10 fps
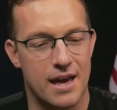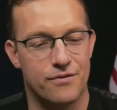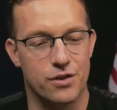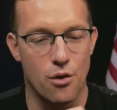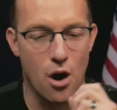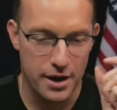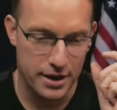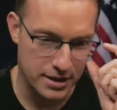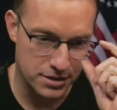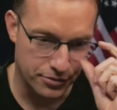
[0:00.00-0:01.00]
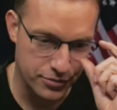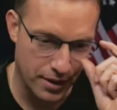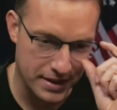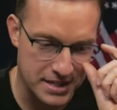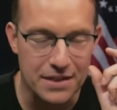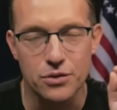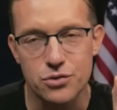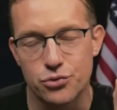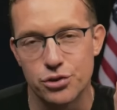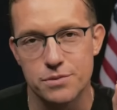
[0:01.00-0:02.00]
N for no audience. The reason why they set
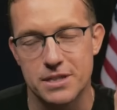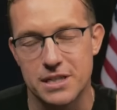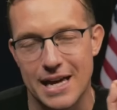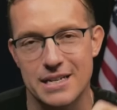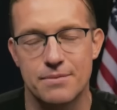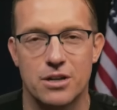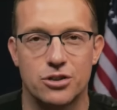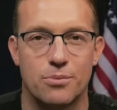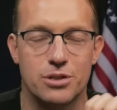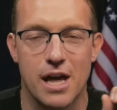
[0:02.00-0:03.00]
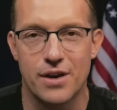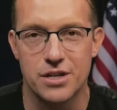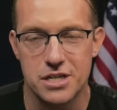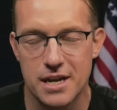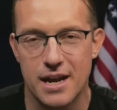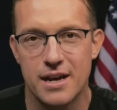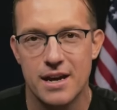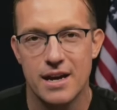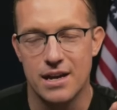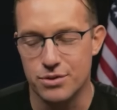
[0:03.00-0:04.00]
those rules is because last time Donald Trump was live on C N N,
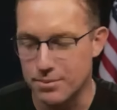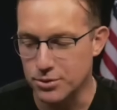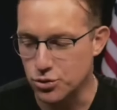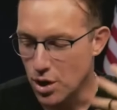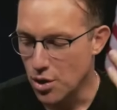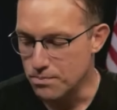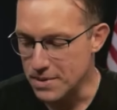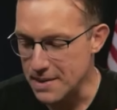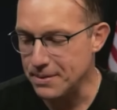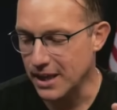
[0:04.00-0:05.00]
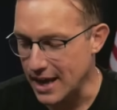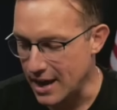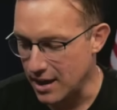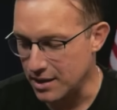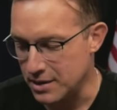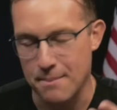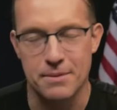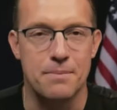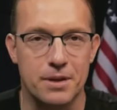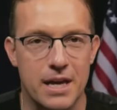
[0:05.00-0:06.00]
he was able to manipulate, not
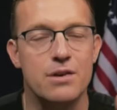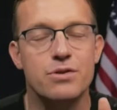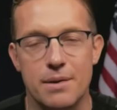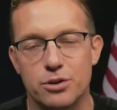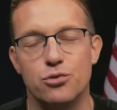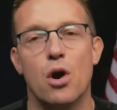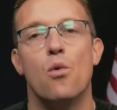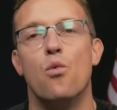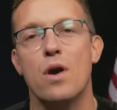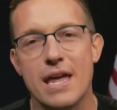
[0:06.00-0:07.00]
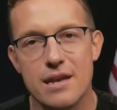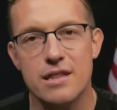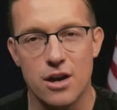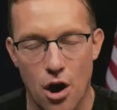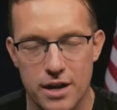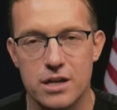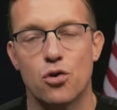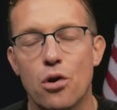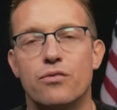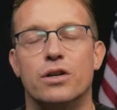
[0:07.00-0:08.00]
manipulate, he was able to win the audience
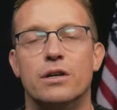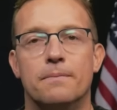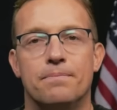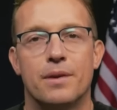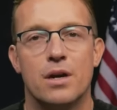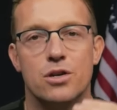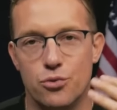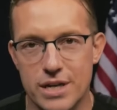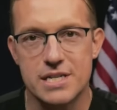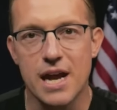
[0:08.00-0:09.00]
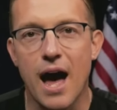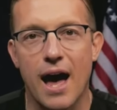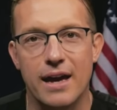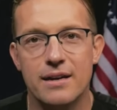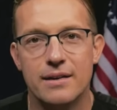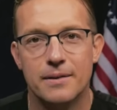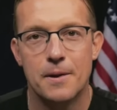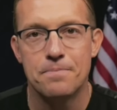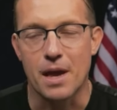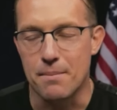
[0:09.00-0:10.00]
over to his side
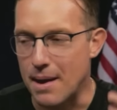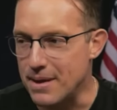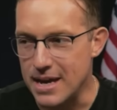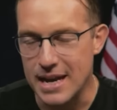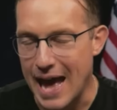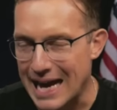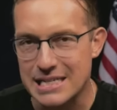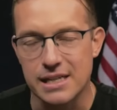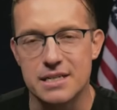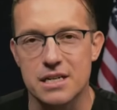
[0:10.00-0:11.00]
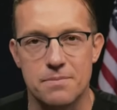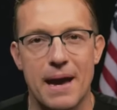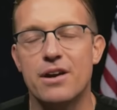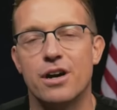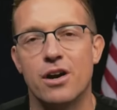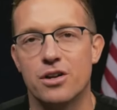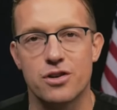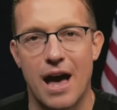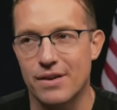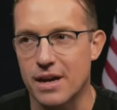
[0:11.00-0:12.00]
by being an excellent debater and also
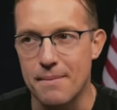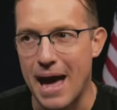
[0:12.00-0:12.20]
having a